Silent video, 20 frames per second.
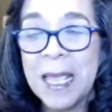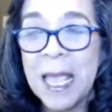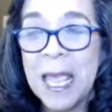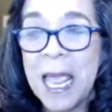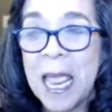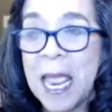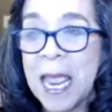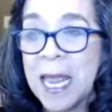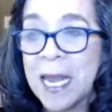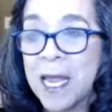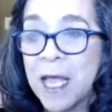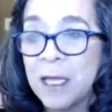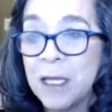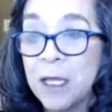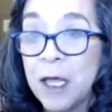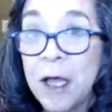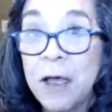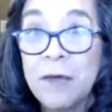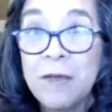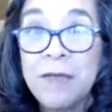and I
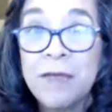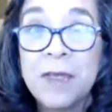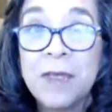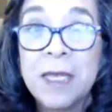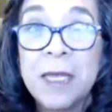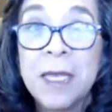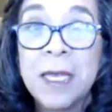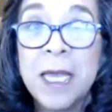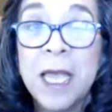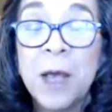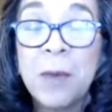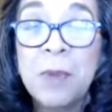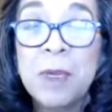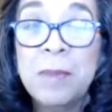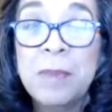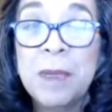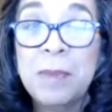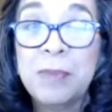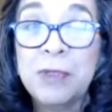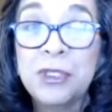love helping
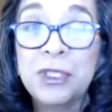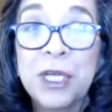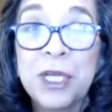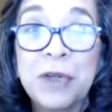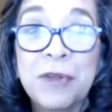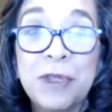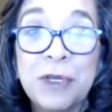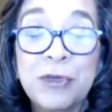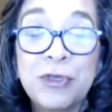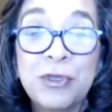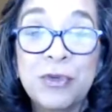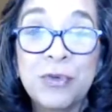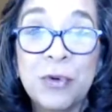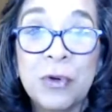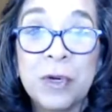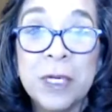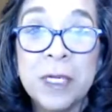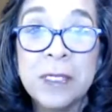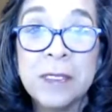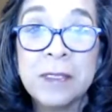people share their
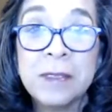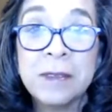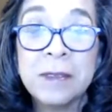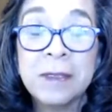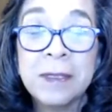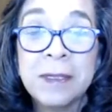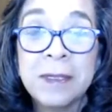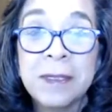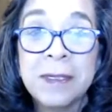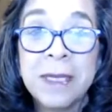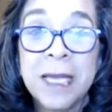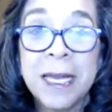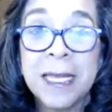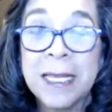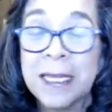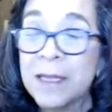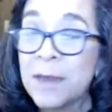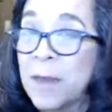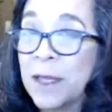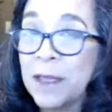stories and get
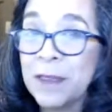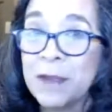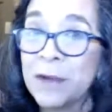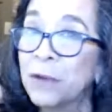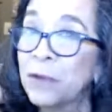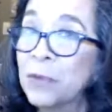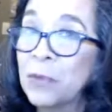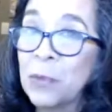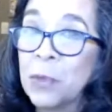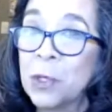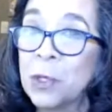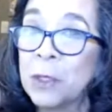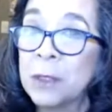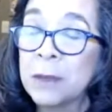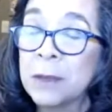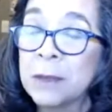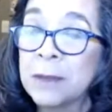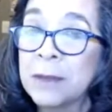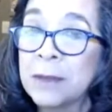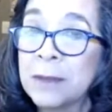them out there in the
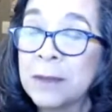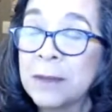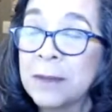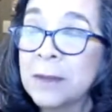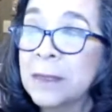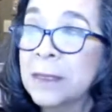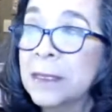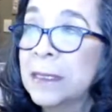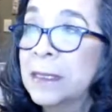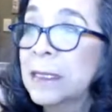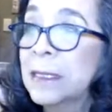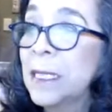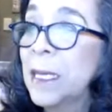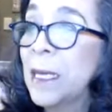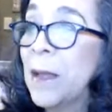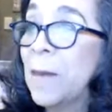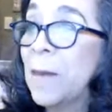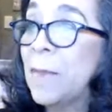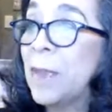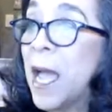world.
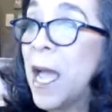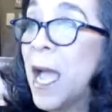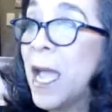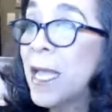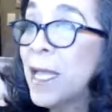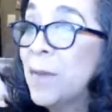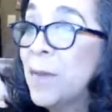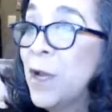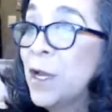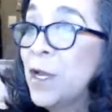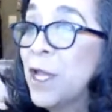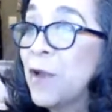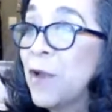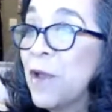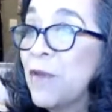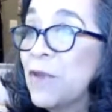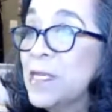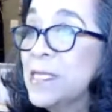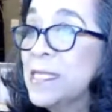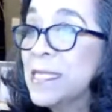But I come on here
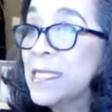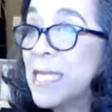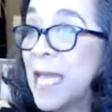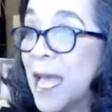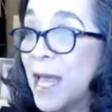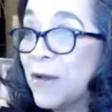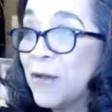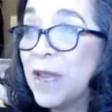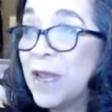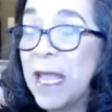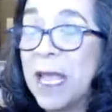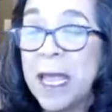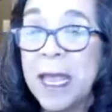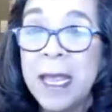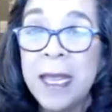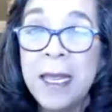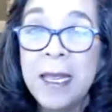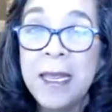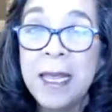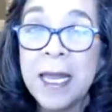every
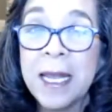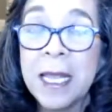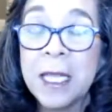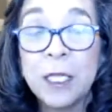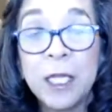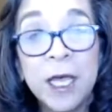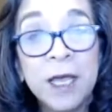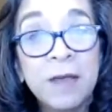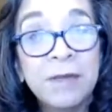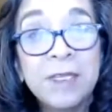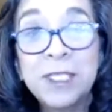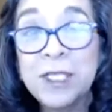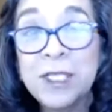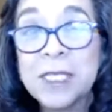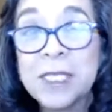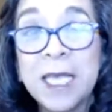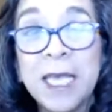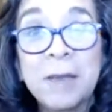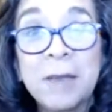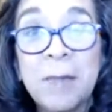Saturday, and I love to just
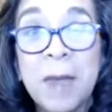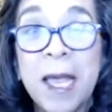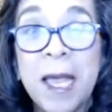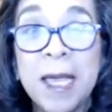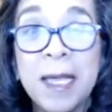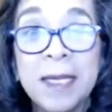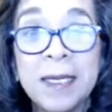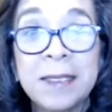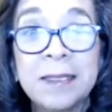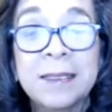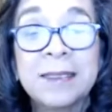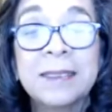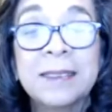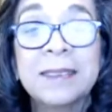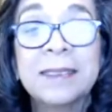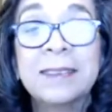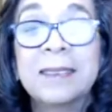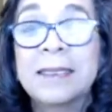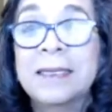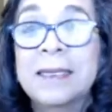kick back
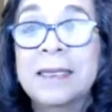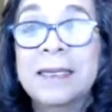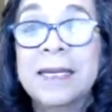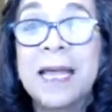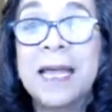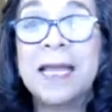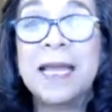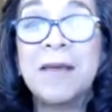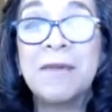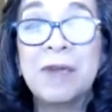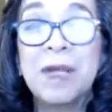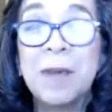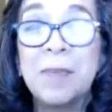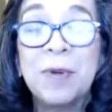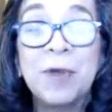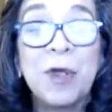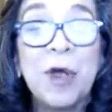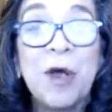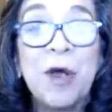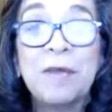and have a cup of
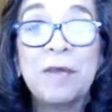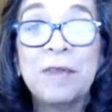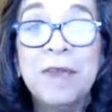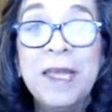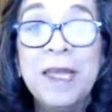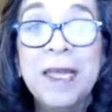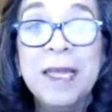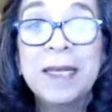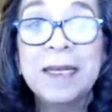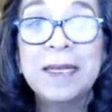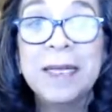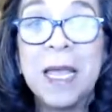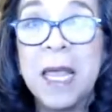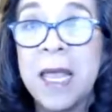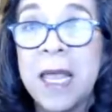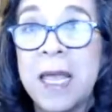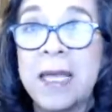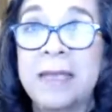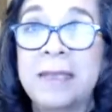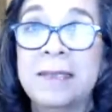coffee
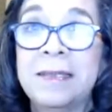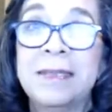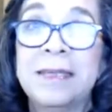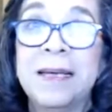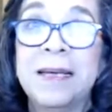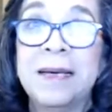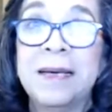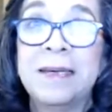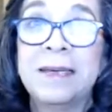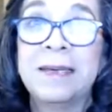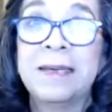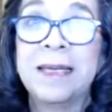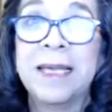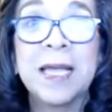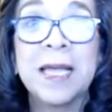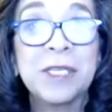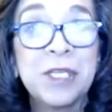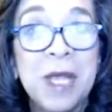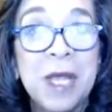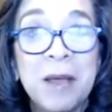and
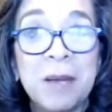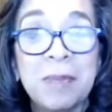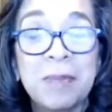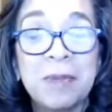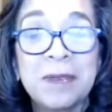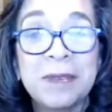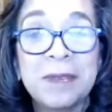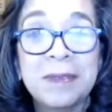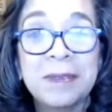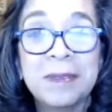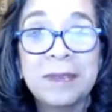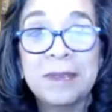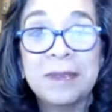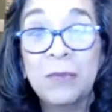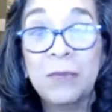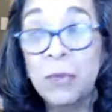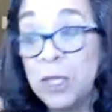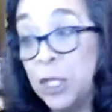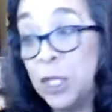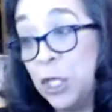catch up
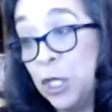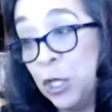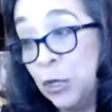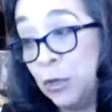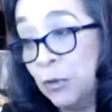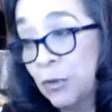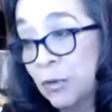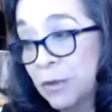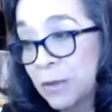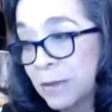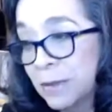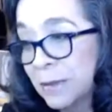with you,